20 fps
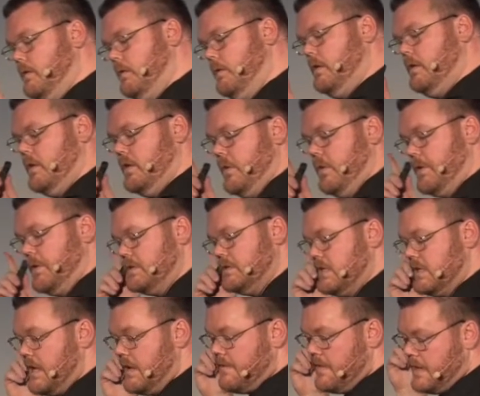You and your
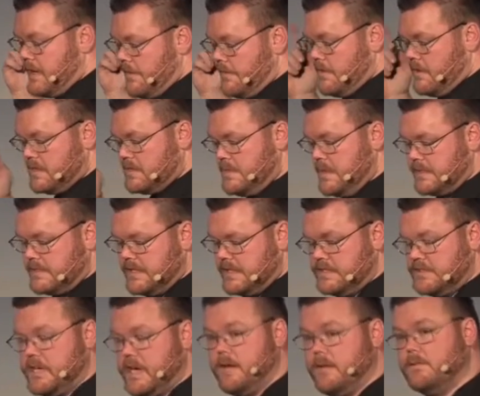significant other are expecting a
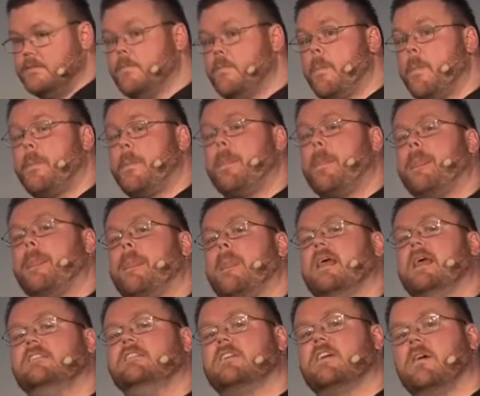child.
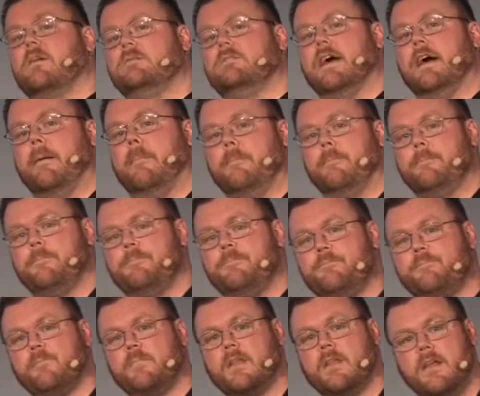It's go time.
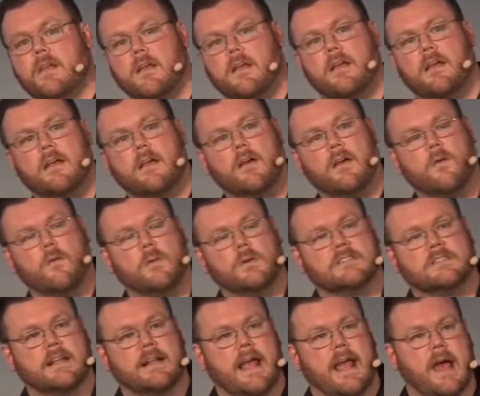What's
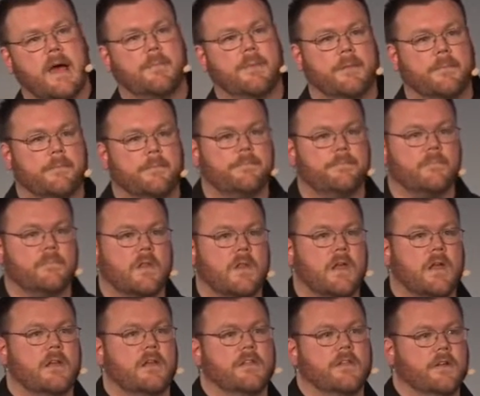going to happen?
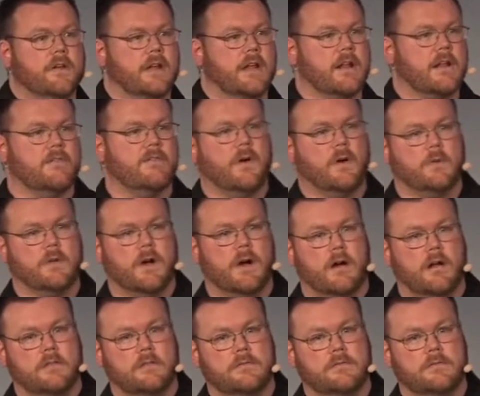You're going to get a phone call.